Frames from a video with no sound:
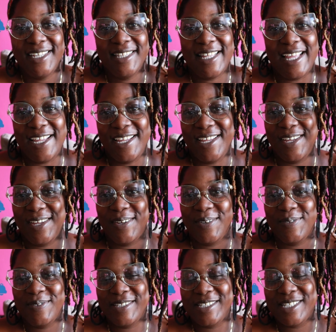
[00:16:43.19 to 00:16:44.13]
Thank
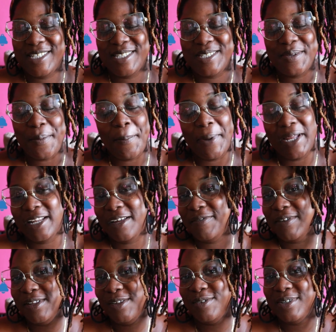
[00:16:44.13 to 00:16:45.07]
you. This is my
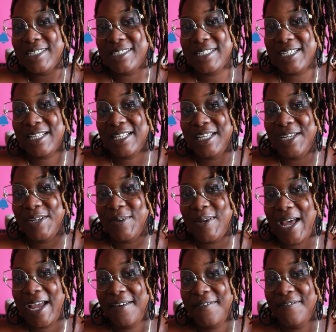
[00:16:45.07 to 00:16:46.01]
lovely lunatic Leo
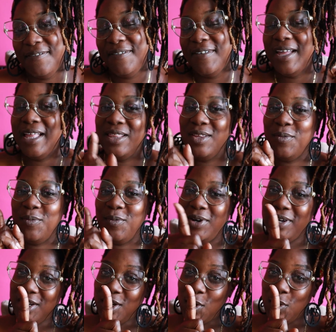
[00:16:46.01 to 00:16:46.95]
life, the
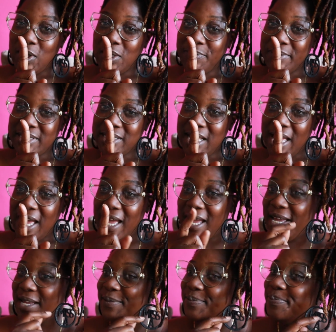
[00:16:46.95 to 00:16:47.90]
one and only Miss
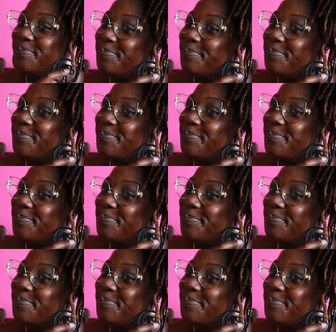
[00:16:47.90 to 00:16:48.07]
A.